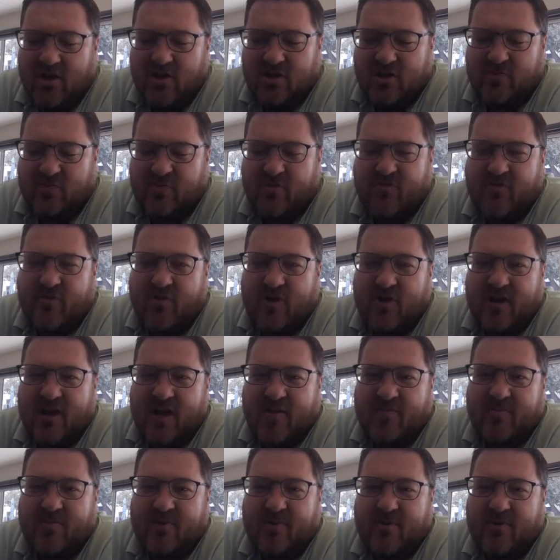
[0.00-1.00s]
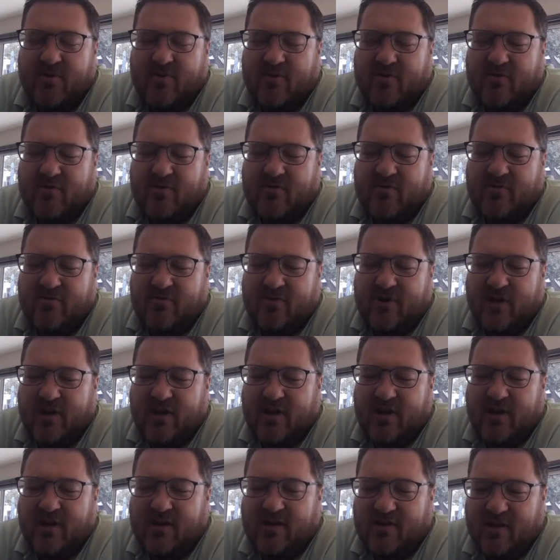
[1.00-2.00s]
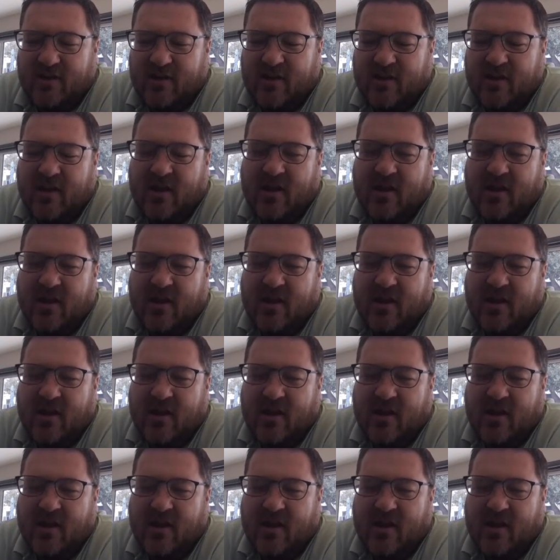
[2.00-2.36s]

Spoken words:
just before KEP freeze,